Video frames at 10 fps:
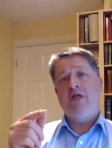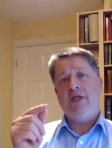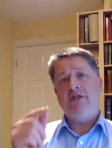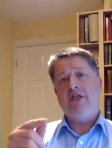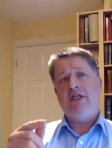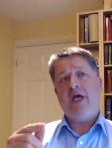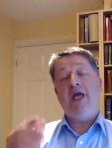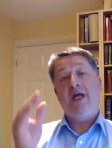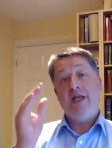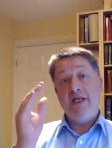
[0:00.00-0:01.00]
than
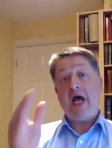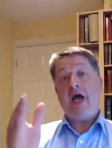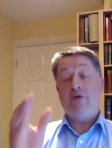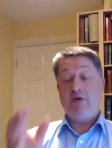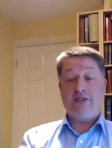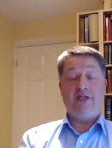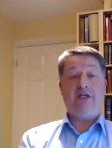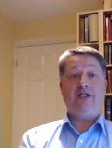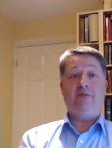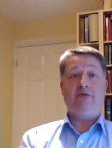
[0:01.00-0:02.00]
today. Now is the
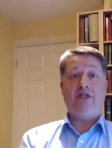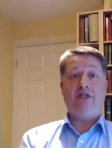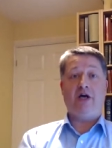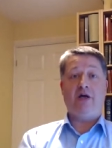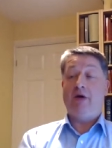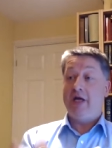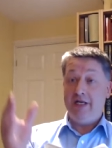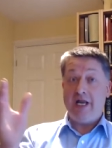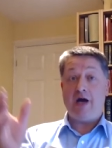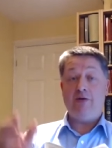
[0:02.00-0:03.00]
accepted time.
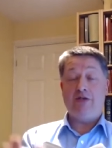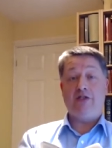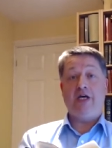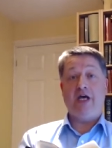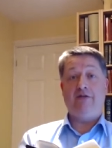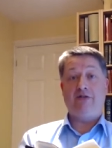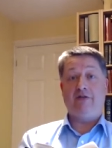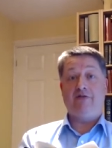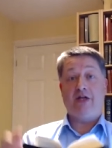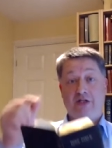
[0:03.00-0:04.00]
Now is the day of
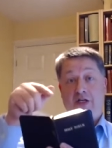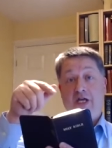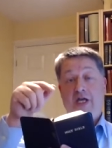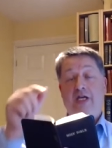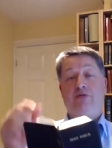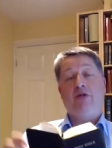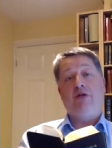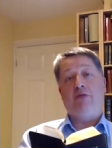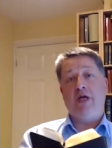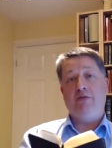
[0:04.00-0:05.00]
salvation, is what
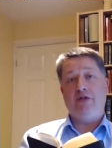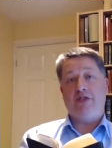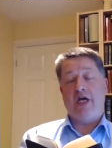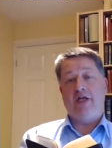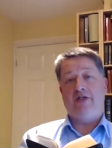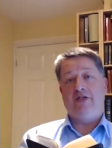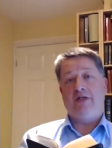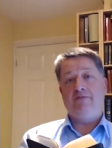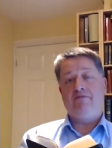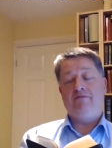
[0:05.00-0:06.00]
the Bible says.
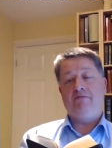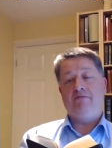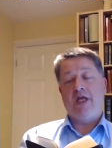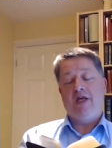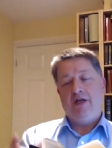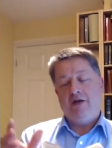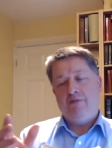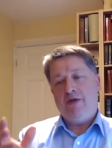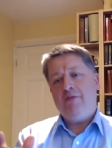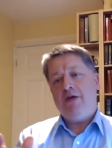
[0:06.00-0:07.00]

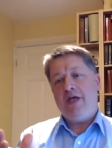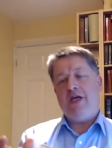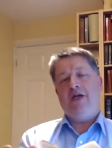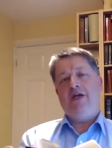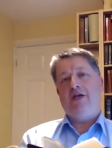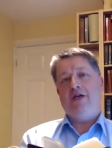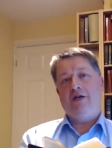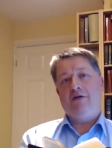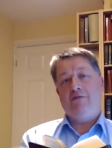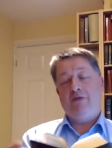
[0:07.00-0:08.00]
Maybe,
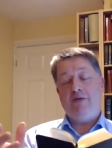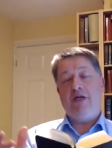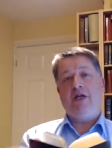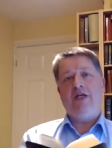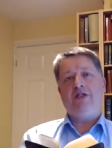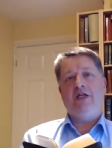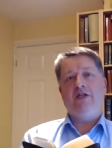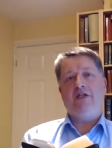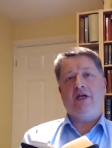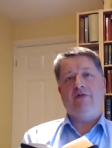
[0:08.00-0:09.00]
maybe you're listening
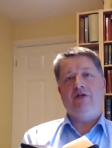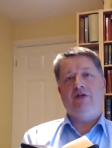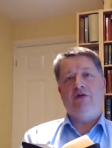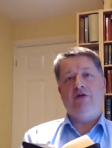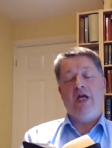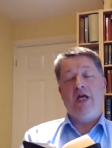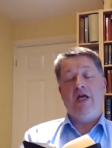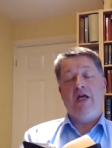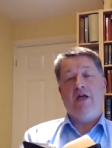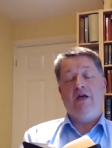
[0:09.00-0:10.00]
this afternoon.
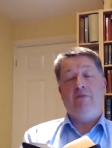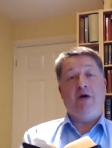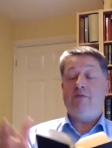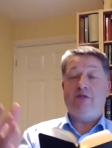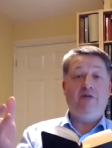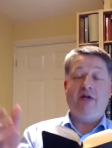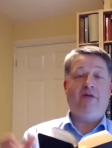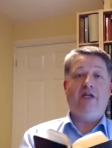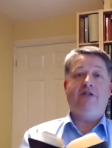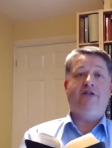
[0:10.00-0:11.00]
Perhaps you've
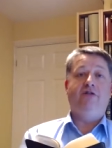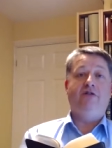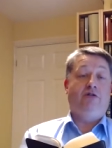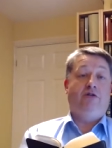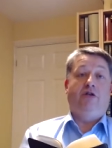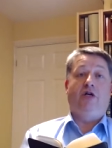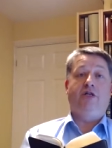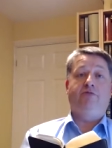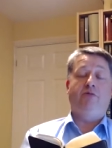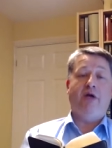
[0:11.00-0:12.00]
never listened to the
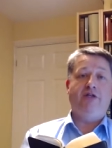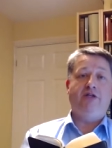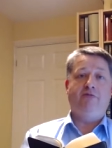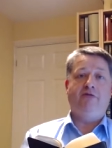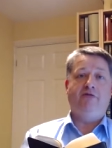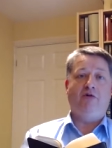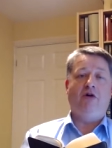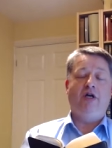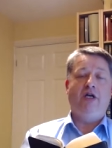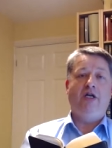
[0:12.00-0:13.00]
gospel message before